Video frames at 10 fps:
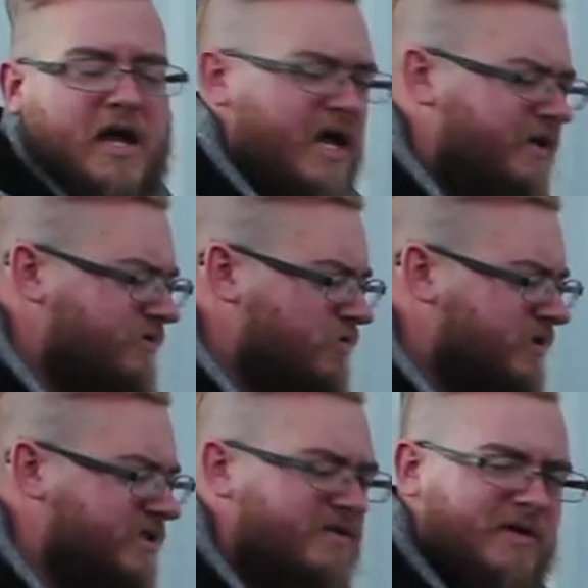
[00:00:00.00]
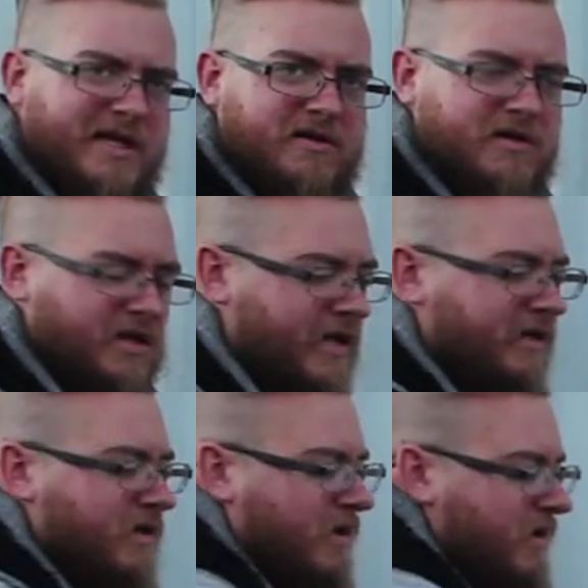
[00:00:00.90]
and to sort of see what they look
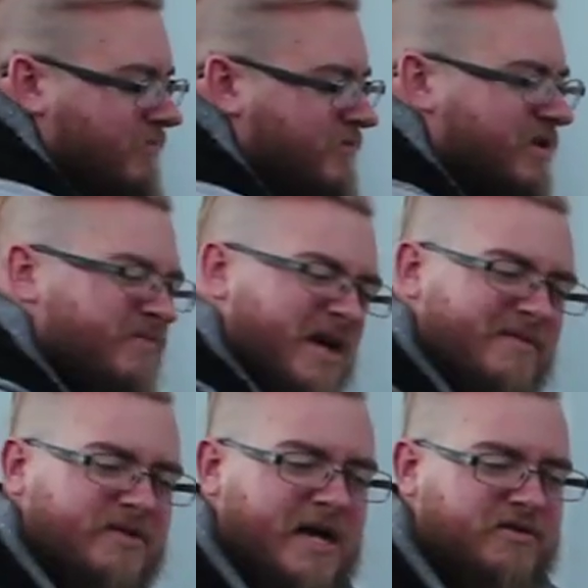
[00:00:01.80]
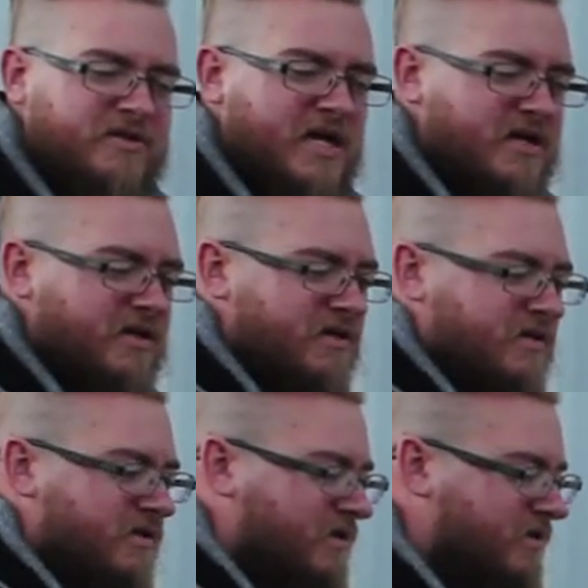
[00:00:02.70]
like. Sometimes I'll take
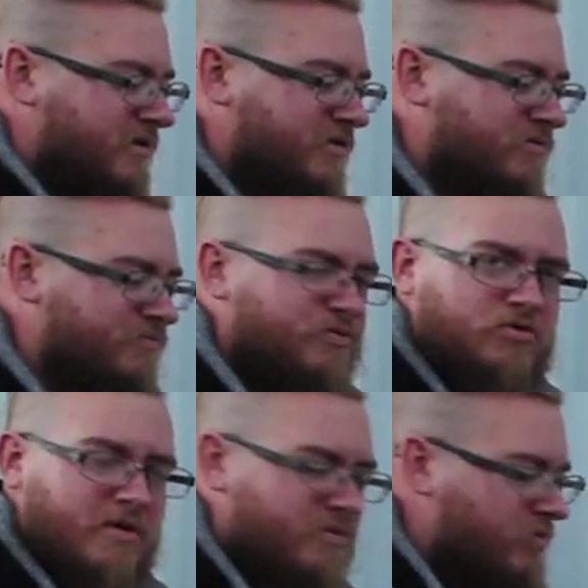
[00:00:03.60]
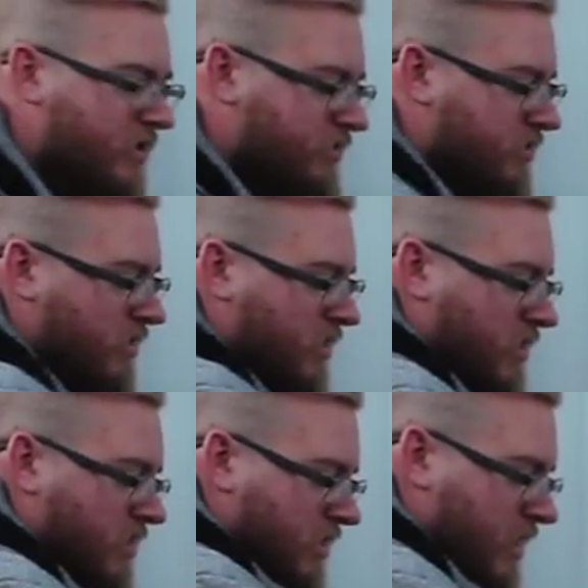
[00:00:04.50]
a little scrubby brush
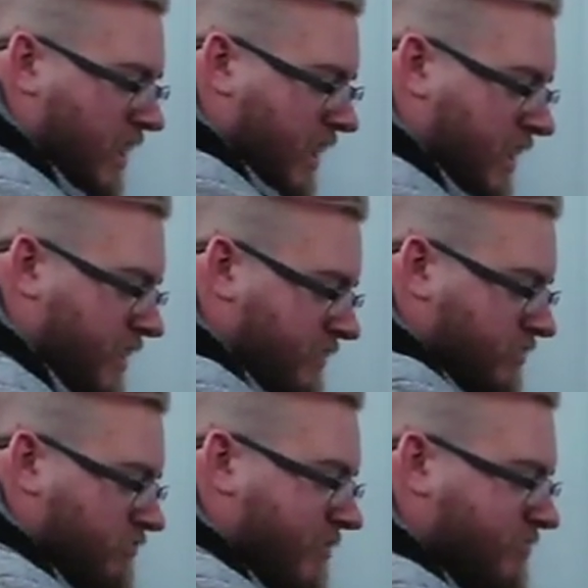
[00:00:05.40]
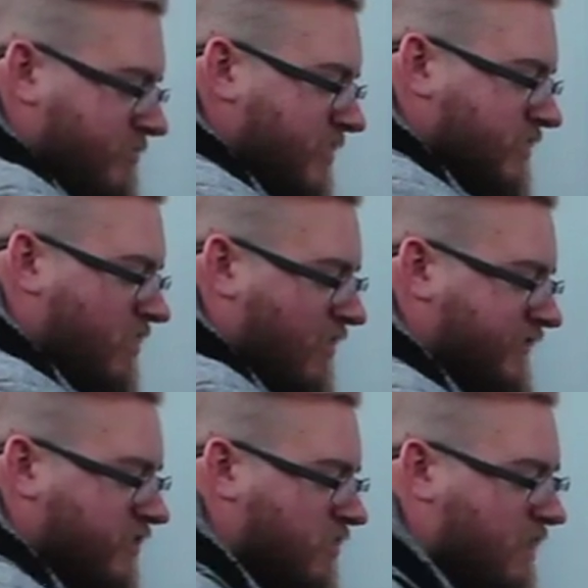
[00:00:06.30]
and scrub some bits off.
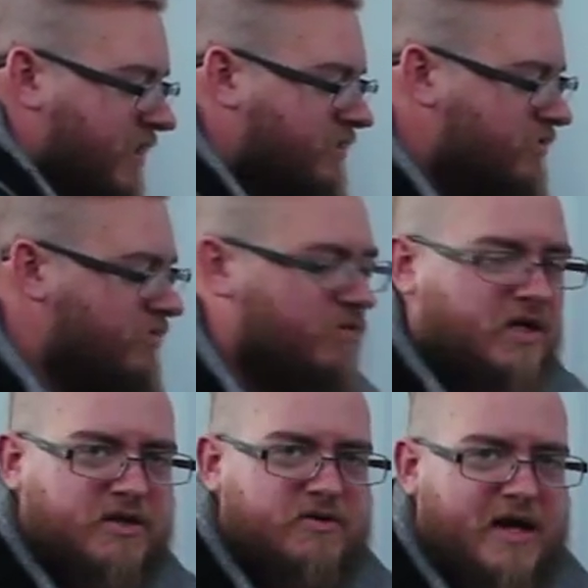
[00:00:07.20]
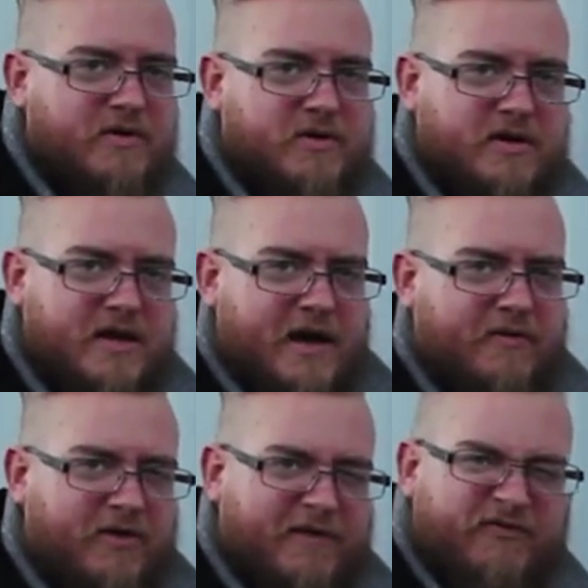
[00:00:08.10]
So we're going to do that with
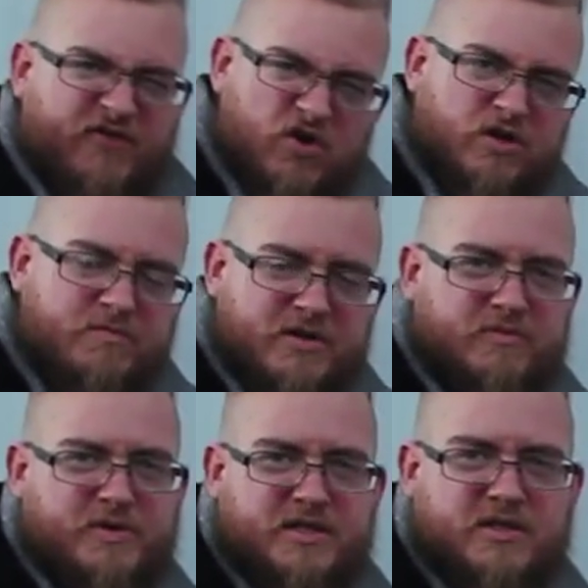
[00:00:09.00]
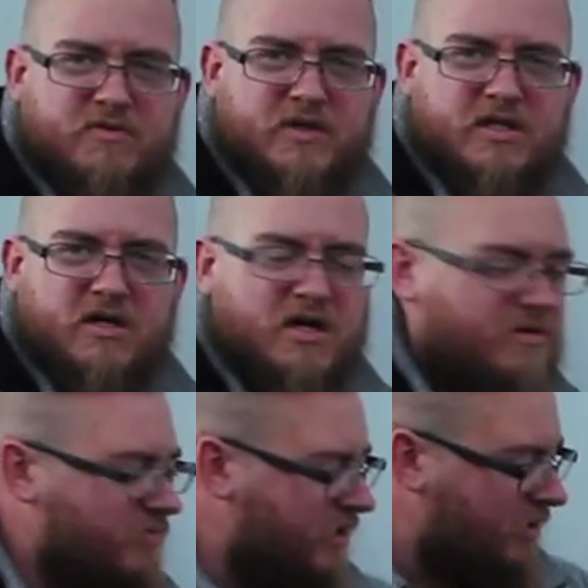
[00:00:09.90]
that first big piece that we dug
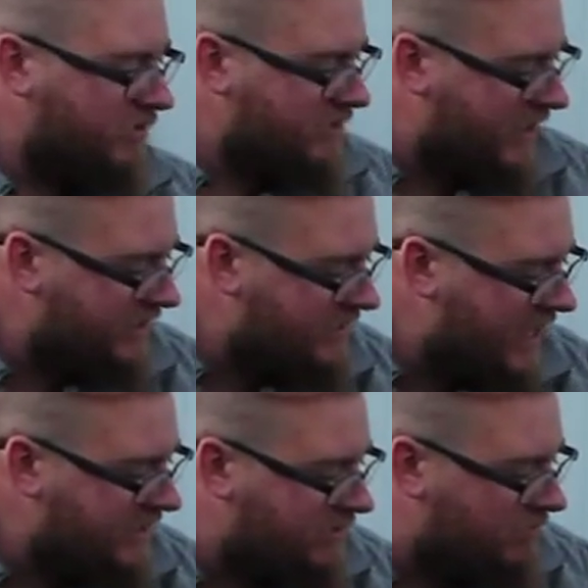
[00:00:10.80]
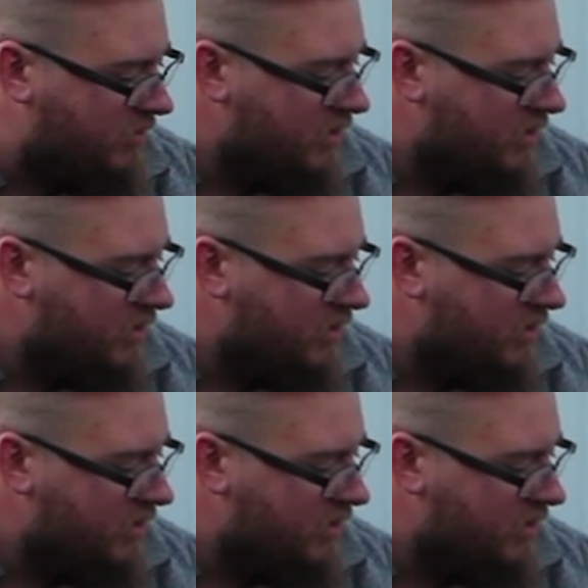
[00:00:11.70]
up that looks like it's got some